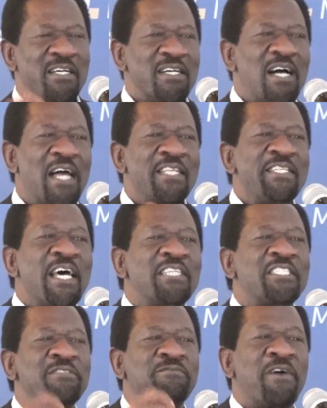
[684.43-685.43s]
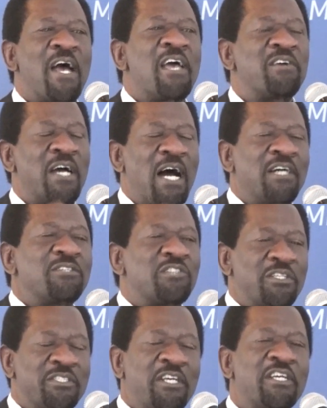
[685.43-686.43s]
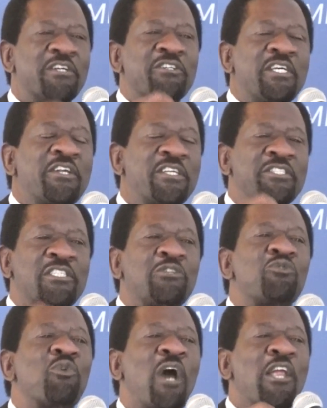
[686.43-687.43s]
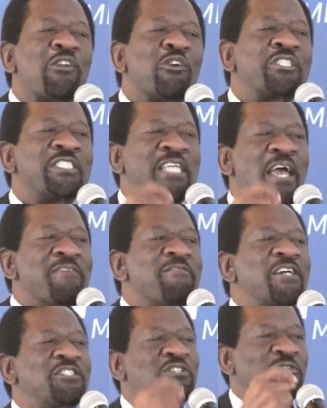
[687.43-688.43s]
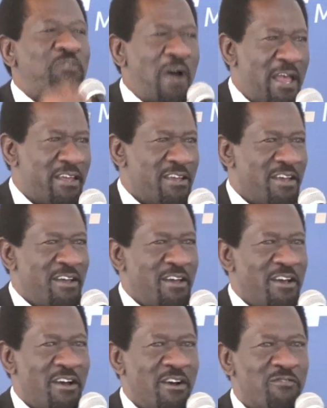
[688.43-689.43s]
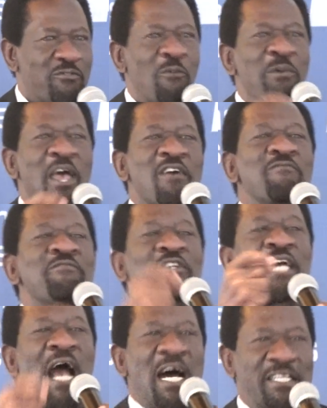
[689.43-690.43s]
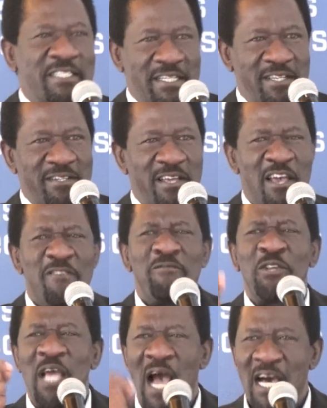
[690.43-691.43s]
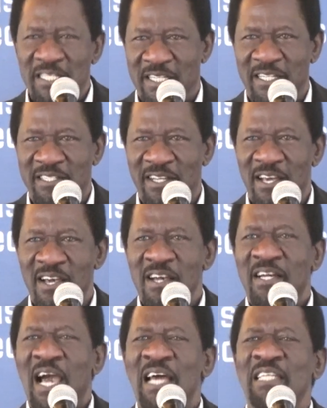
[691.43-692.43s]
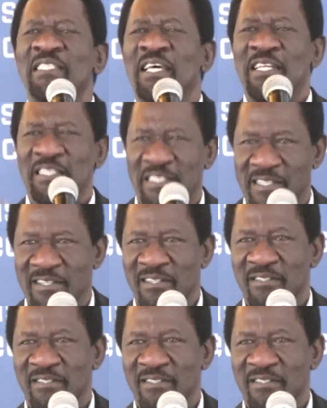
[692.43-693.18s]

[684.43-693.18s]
the risk you cannot diversify from every asset. Every asset carries a risk.